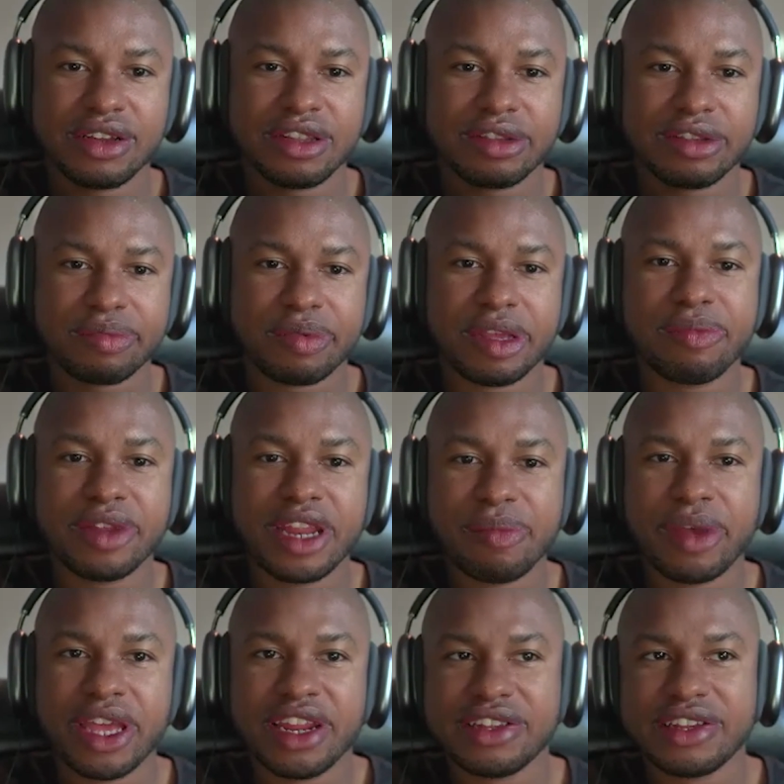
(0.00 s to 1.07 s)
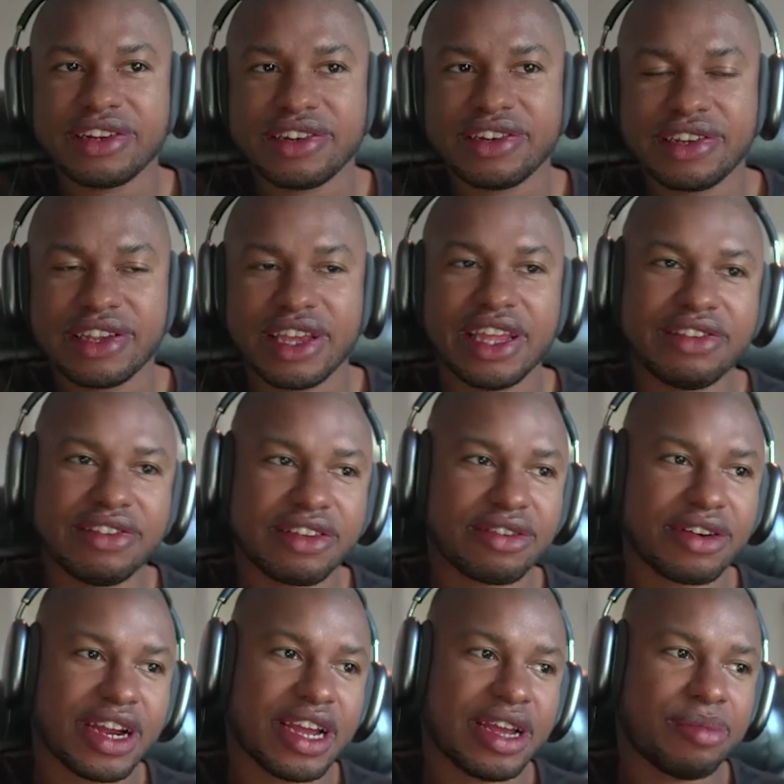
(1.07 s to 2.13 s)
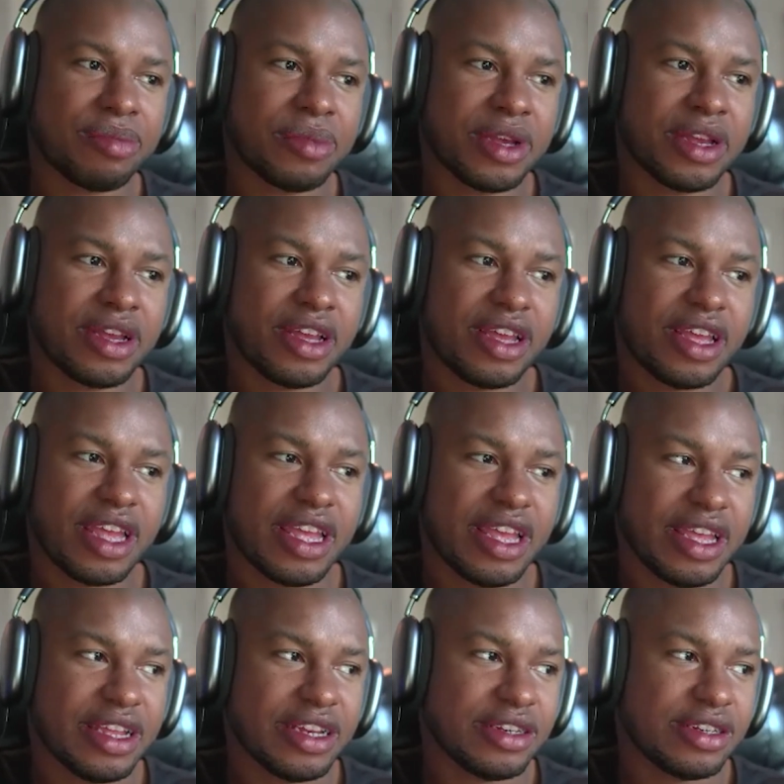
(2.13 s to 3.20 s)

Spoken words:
People that paid attention to Instagram in